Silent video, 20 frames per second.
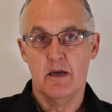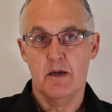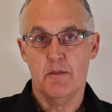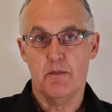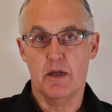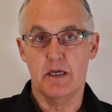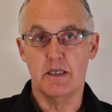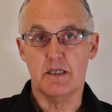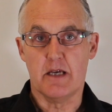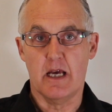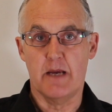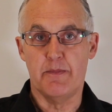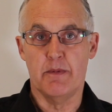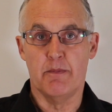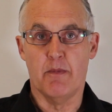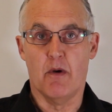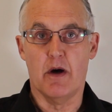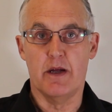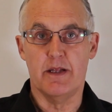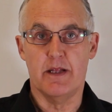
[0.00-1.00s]
Please keep in
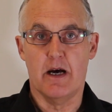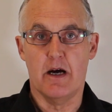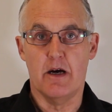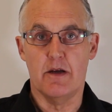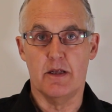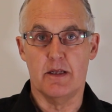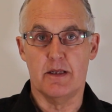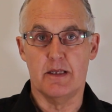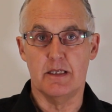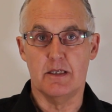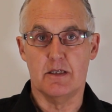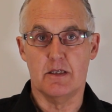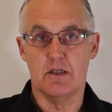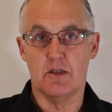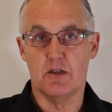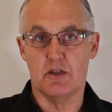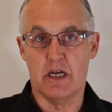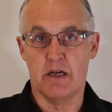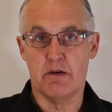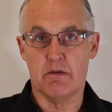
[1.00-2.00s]
mind though that this
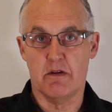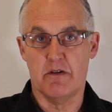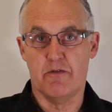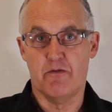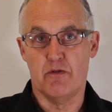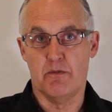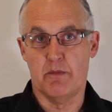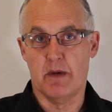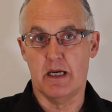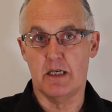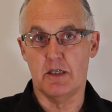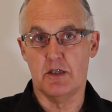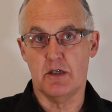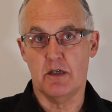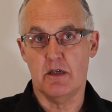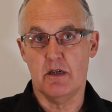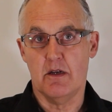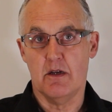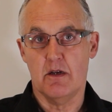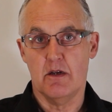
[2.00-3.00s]
is general
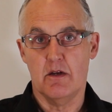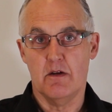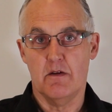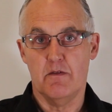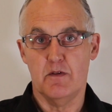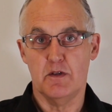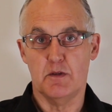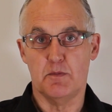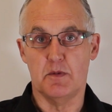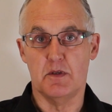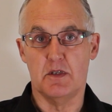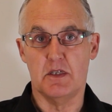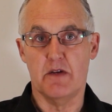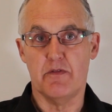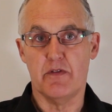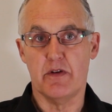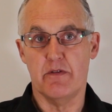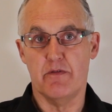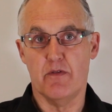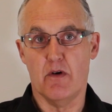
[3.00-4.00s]
information. For
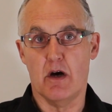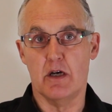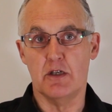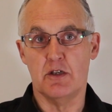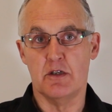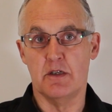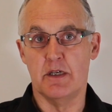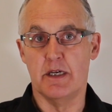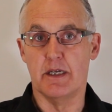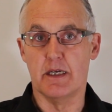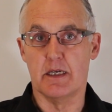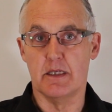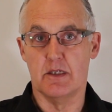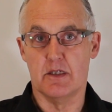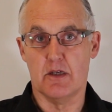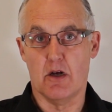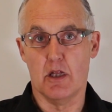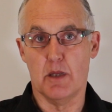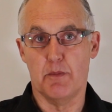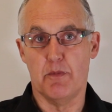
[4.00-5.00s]
specific advice you need to
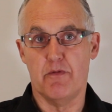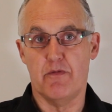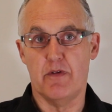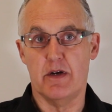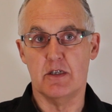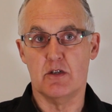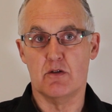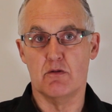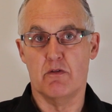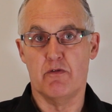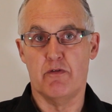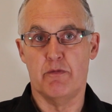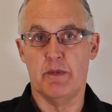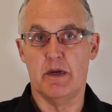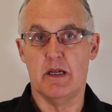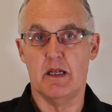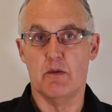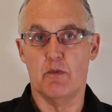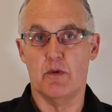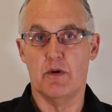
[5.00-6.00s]
consult a professional
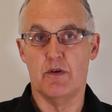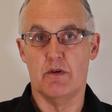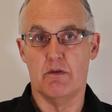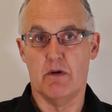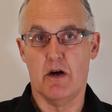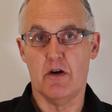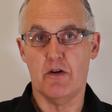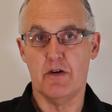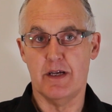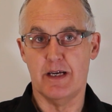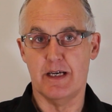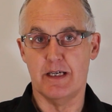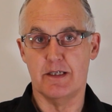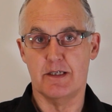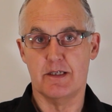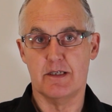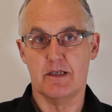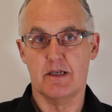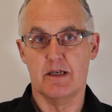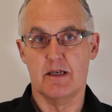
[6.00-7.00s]
familiar with your own
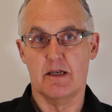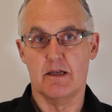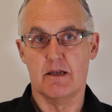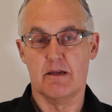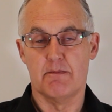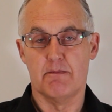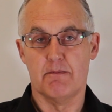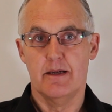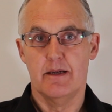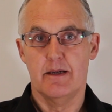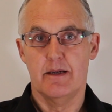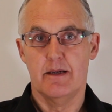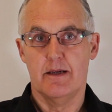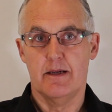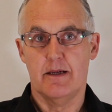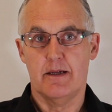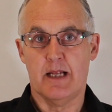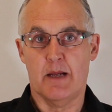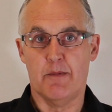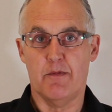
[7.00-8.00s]
needs.
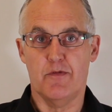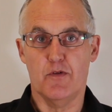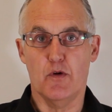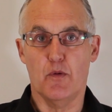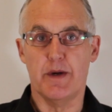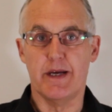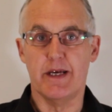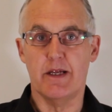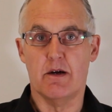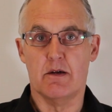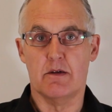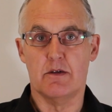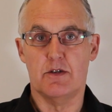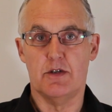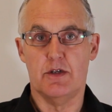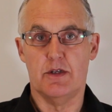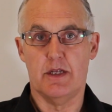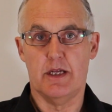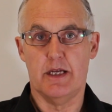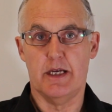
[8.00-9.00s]
Now before we get on
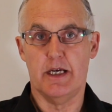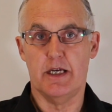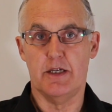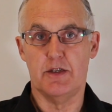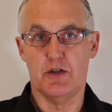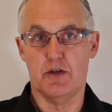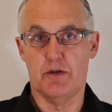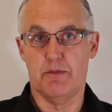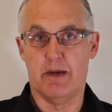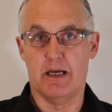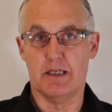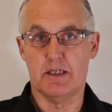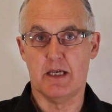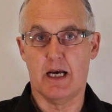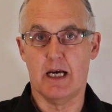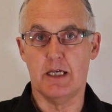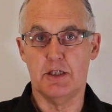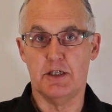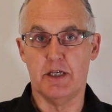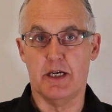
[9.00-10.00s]
to the 2
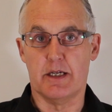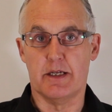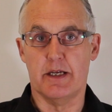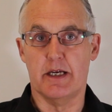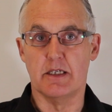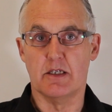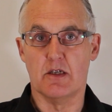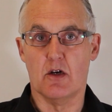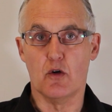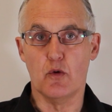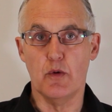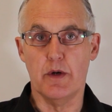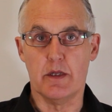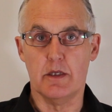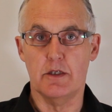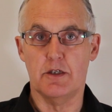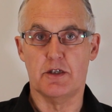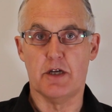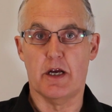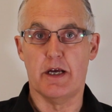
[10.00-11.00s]
massage techniques, I'll
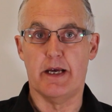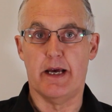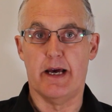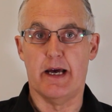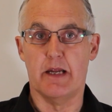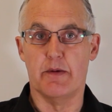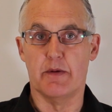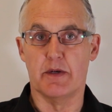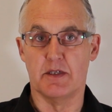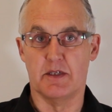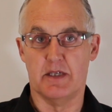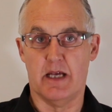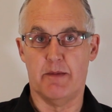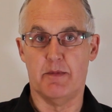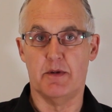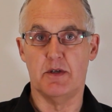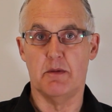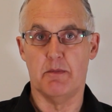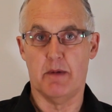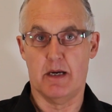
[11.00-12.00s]
quickly show you how to
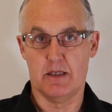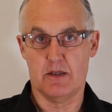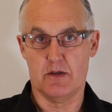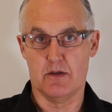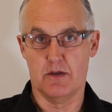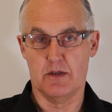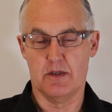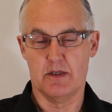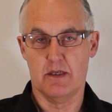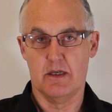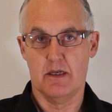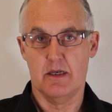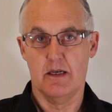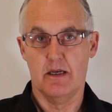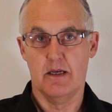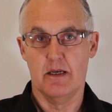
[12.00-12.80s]
examine your muscles.